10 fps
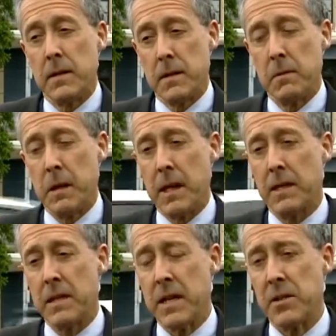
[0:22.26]

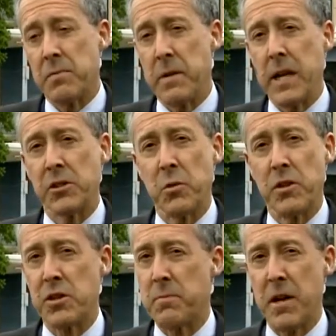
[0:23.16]
Well, he speaks with
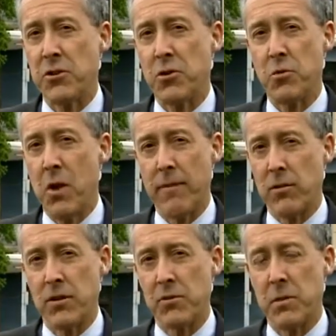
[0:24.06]
a special
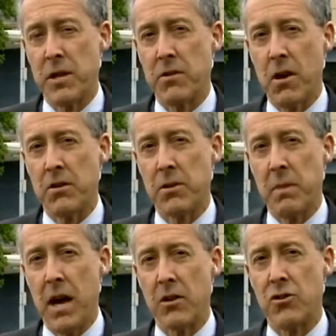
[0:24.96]
reverence when he talks
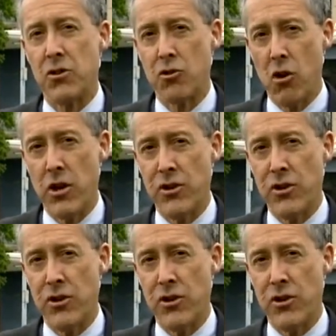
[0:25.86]
about Detroit,